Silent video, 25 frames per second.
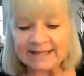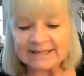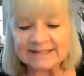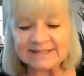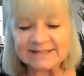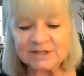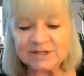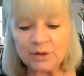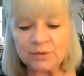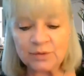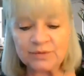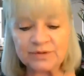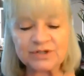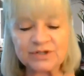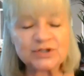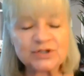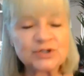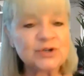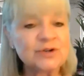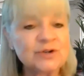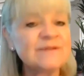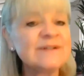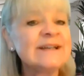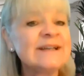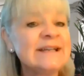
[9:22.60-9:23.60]
And so
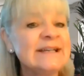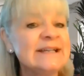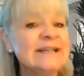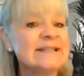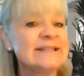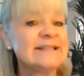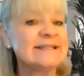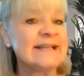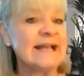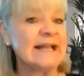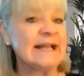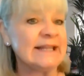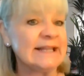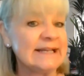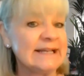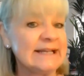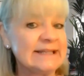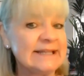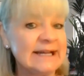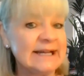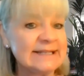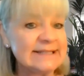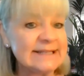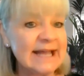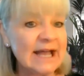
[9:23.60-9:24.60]
serving is selling.
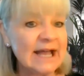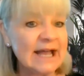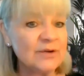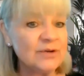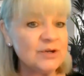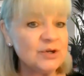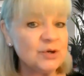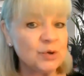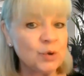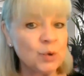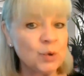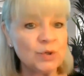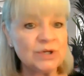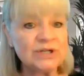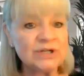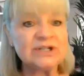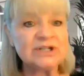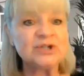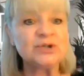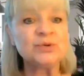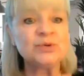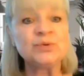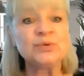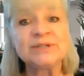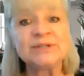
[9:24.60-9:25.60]
That's how you're going
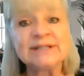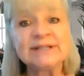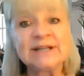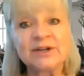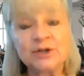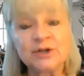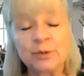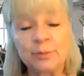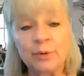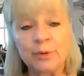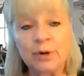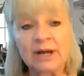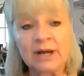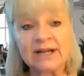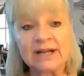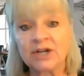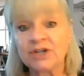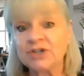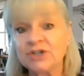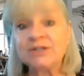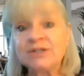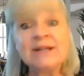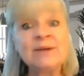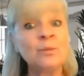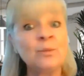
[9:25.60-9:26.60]
to sell your product.
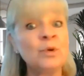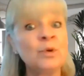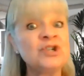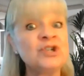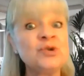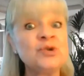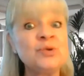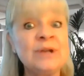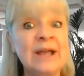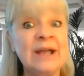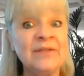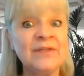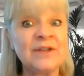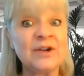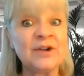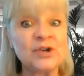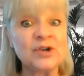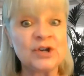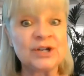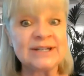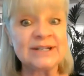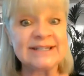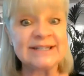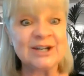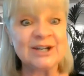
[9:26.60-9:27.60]
Because then once you get there,
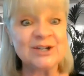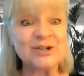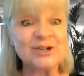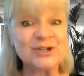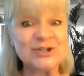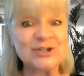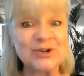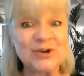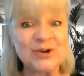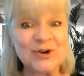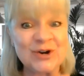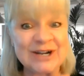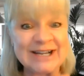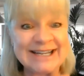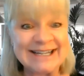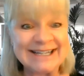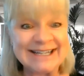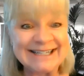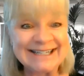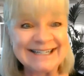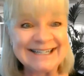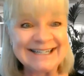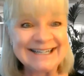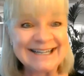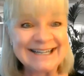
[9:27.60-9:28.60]
you're going to tell your story,
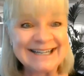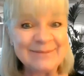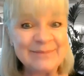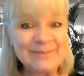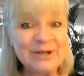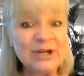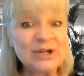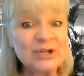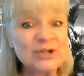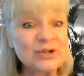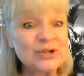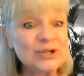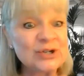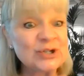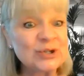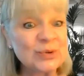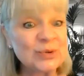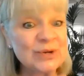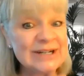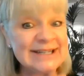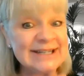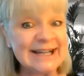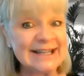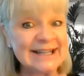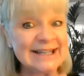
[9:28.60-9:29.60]
because your
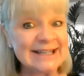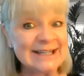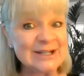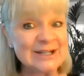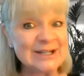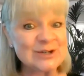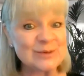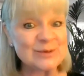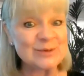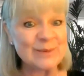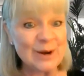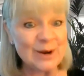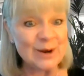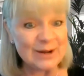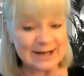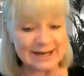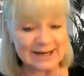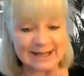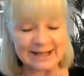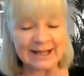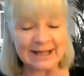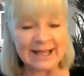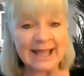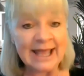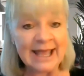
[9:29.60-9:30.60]
storytelling is your
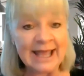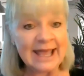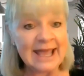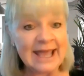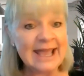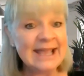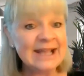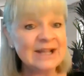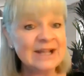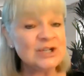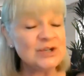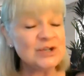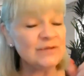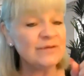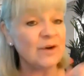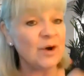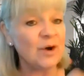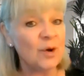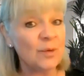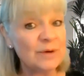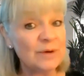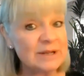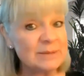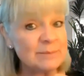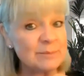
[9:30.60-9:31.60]
marketing, and you've
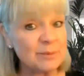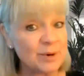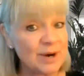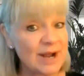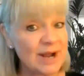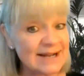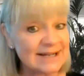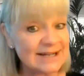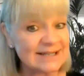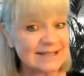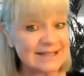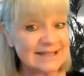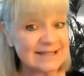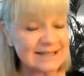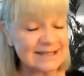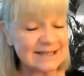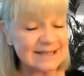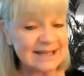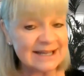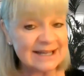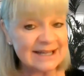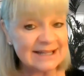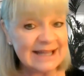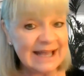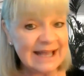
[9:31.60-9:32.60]
already
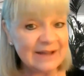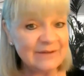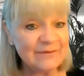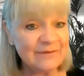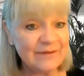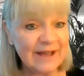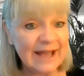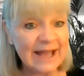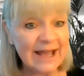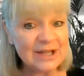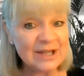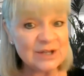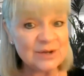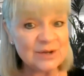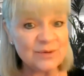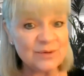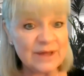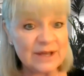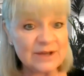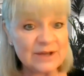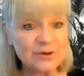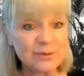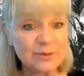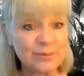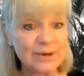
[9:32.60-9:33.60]
practiced that value
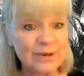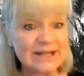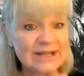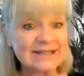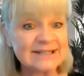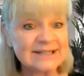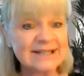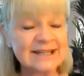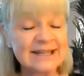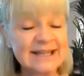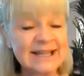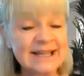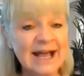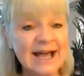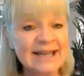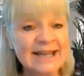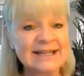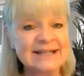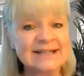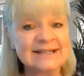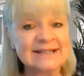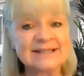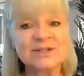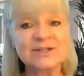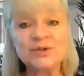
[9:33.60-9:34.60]
that you're bringing to the
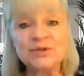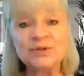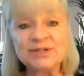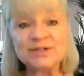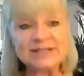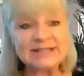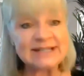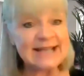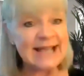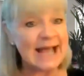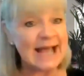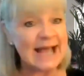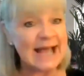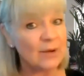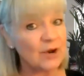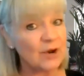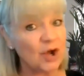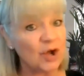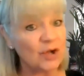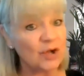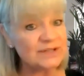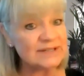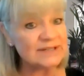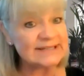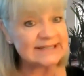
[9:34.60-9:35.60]
audience. So you see how it
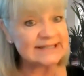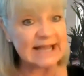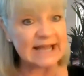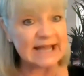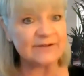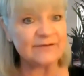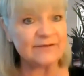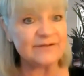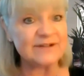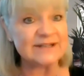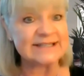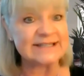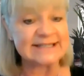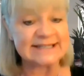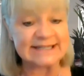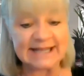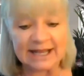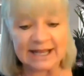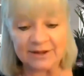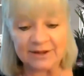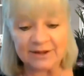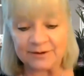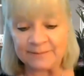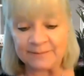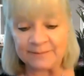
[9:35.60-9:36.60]
all just kind of fits
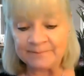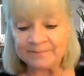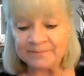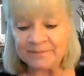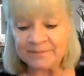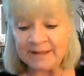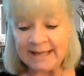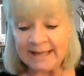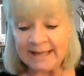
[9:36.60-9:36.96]
together.